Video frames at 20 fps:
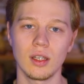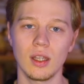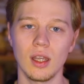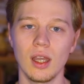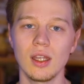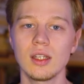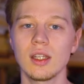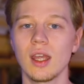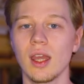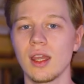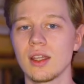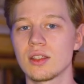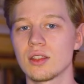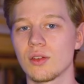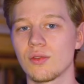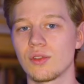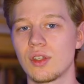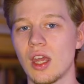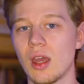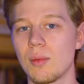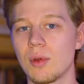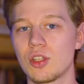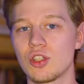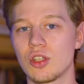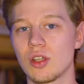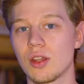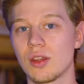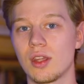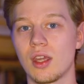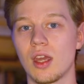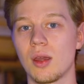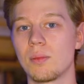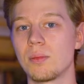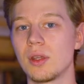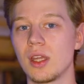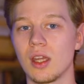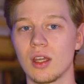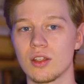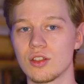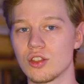In case of damaging the
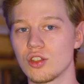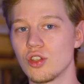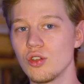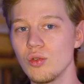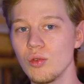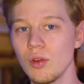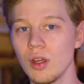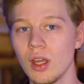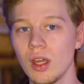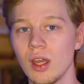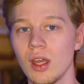PSU,